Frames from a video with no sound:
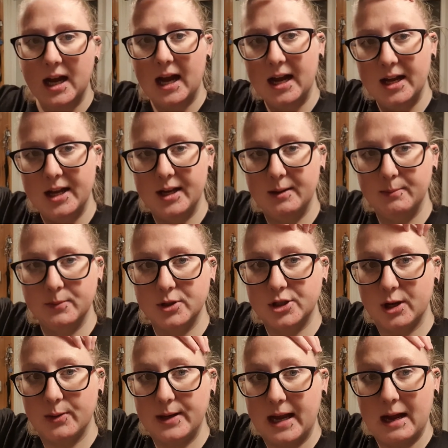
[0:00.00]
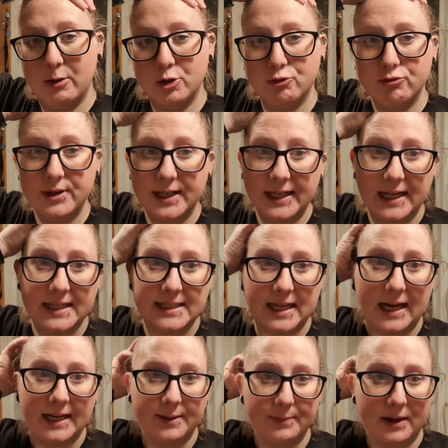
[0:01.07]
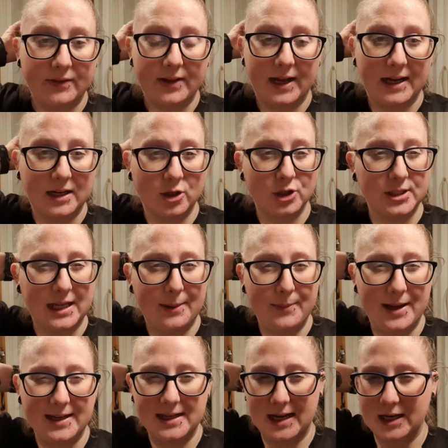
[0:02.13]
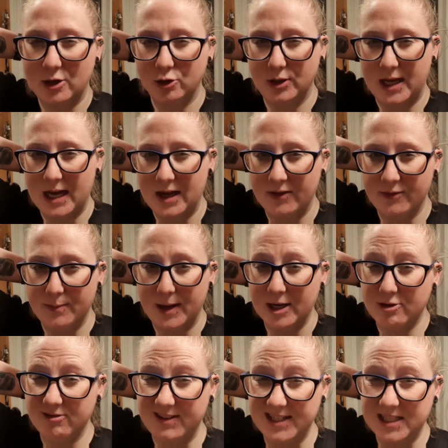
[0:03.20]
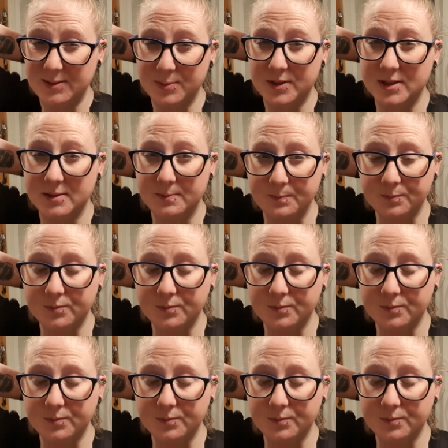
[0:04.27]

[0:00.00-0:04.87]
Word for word: Um, so yeah, I was really excited about that because that meant I could have my crisps